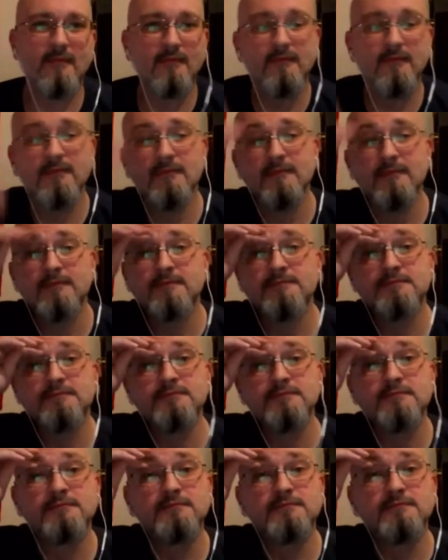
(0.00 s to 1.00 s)

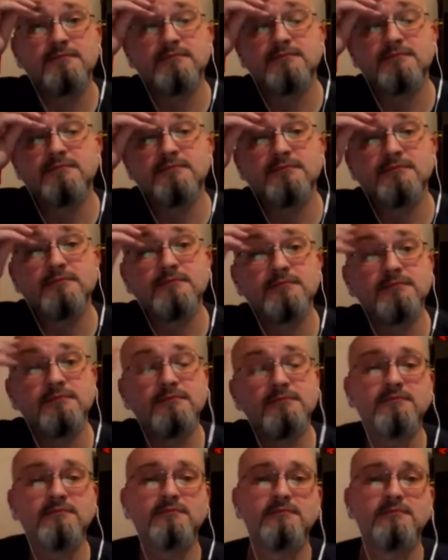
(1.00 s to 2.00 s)

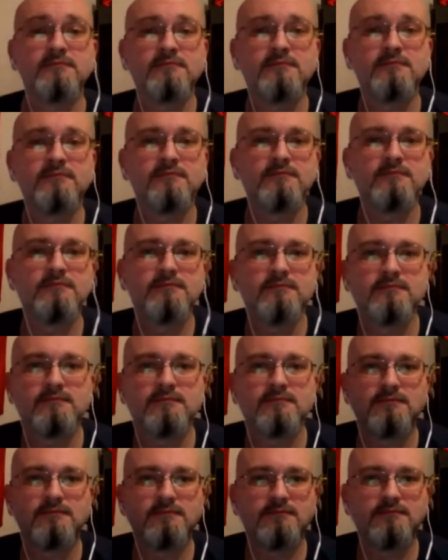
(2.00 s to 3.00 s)

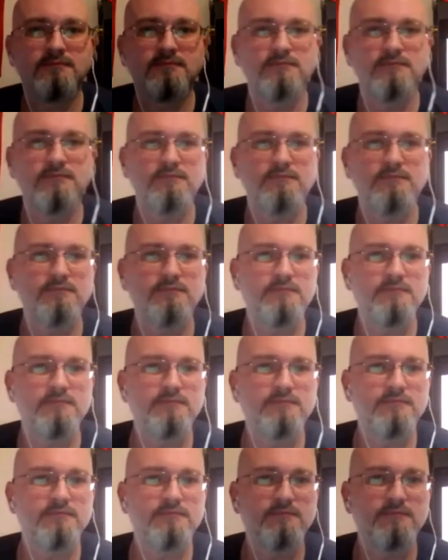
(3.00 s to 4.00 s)

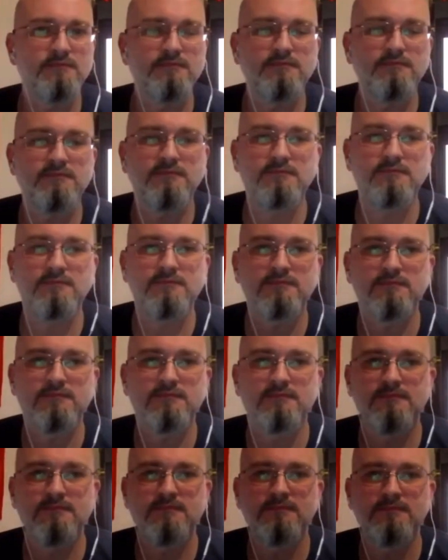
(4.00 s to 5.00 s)

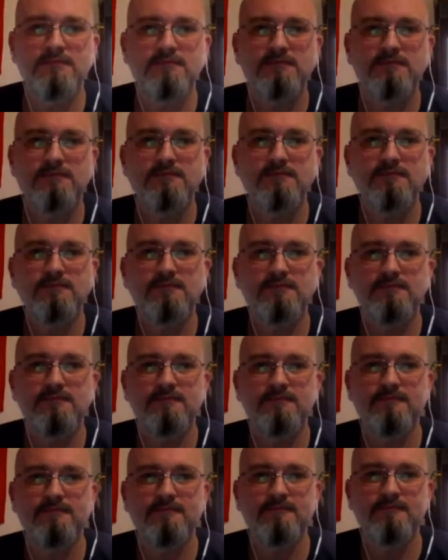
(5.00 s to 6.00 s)

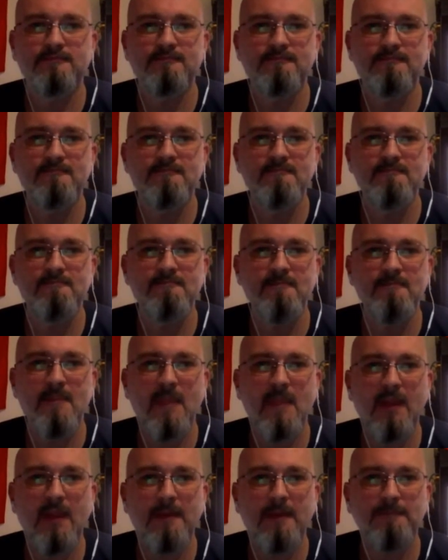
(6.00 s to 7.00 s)

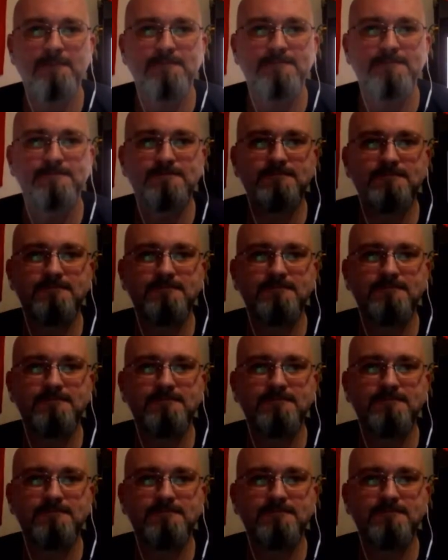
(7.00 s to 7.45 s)
No words are spoken by the person on screen.